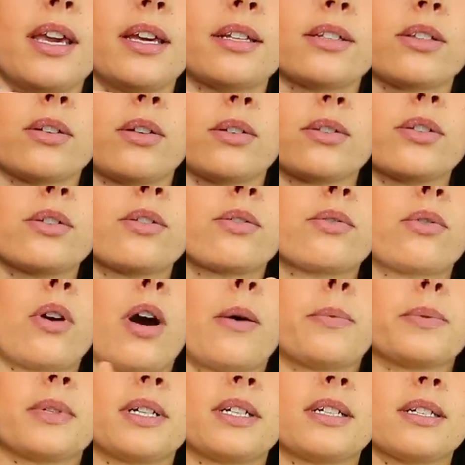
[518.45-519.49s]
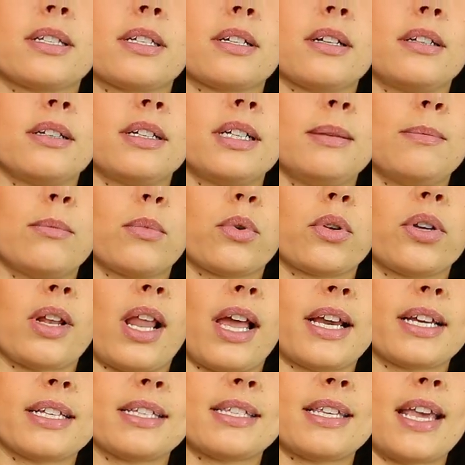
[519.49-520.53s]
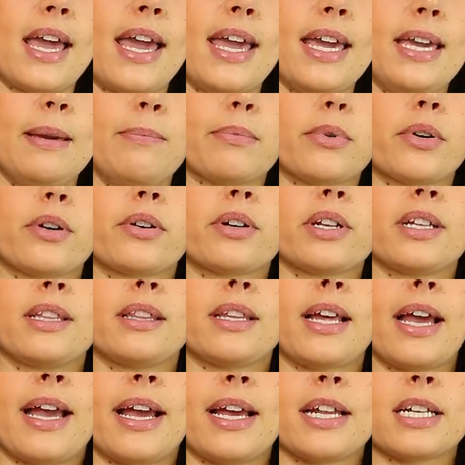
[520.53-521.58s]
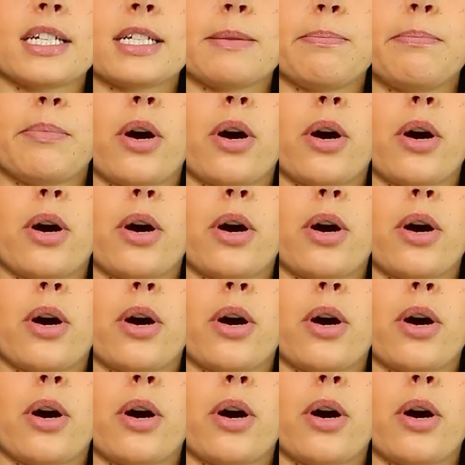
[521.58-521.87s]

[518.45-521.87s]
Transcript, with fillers: It's also cropped, and it's a little more like tapered in the end